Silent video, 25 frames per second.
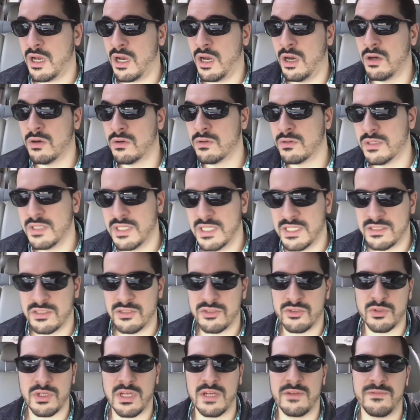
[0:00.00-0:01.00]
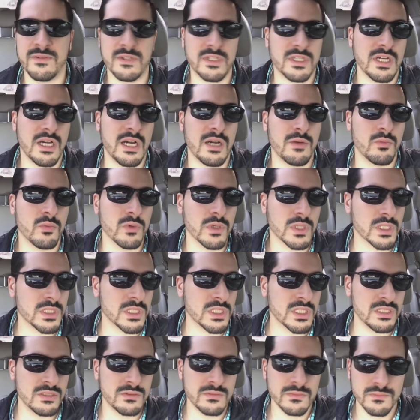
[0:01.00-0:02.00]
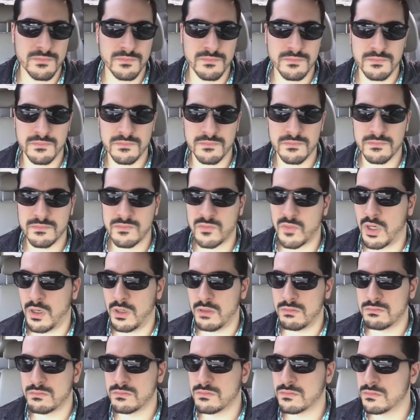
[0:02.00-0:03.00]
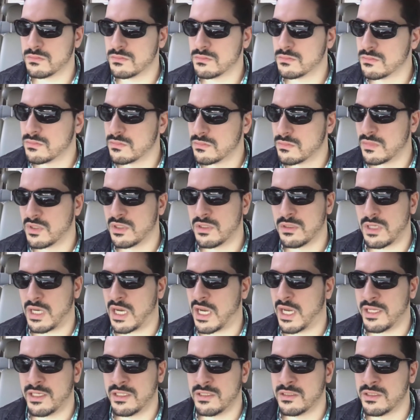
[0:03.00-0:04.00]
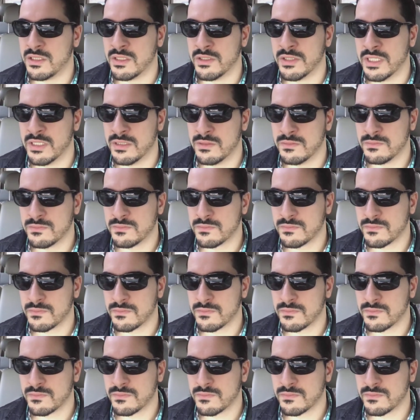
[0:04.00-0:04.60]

Oh, it's a traffic cop. We're good. Oh, I didn't do it.